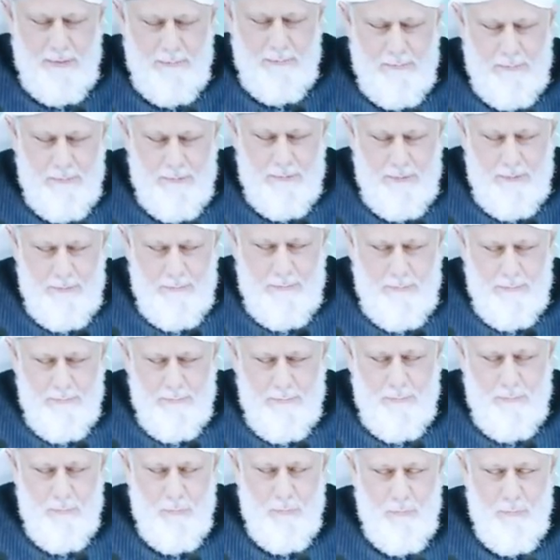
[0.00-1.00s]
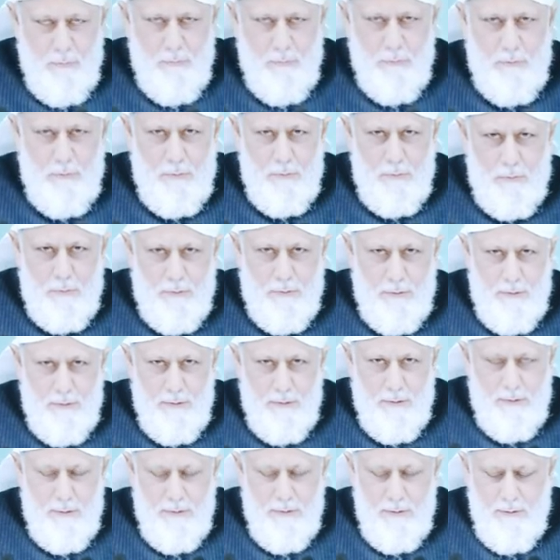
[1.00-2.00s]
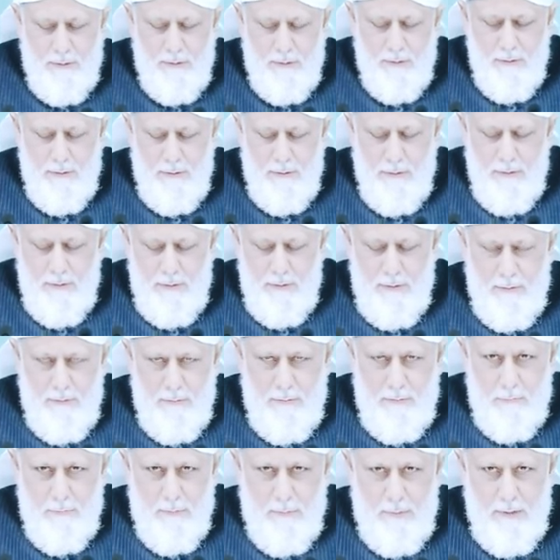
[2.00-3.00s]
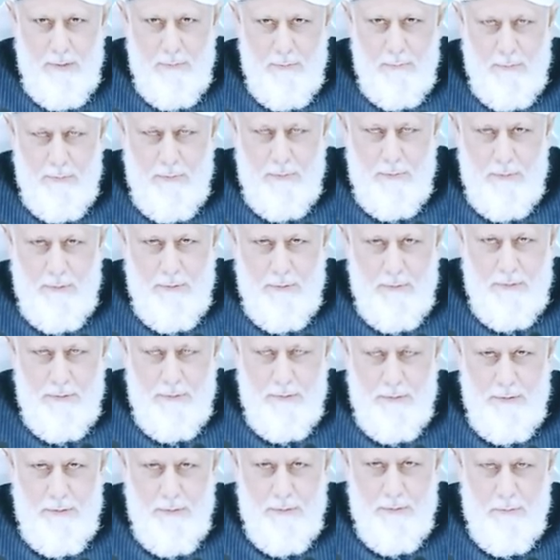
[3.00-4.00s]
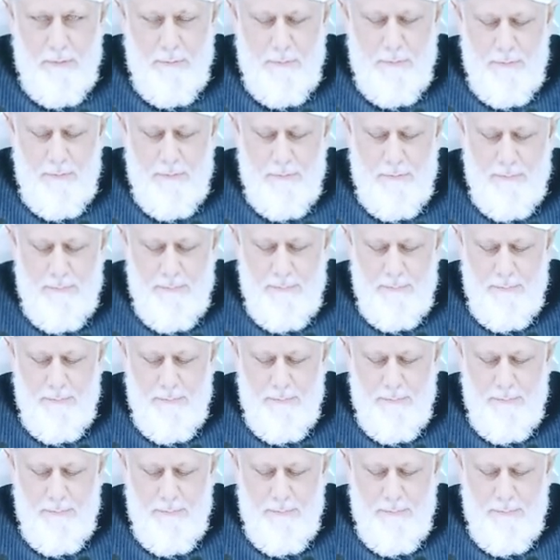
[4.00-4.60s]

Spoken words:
Prophet Muhammad sallallahu alaihi wasallam, said a lie against Allah,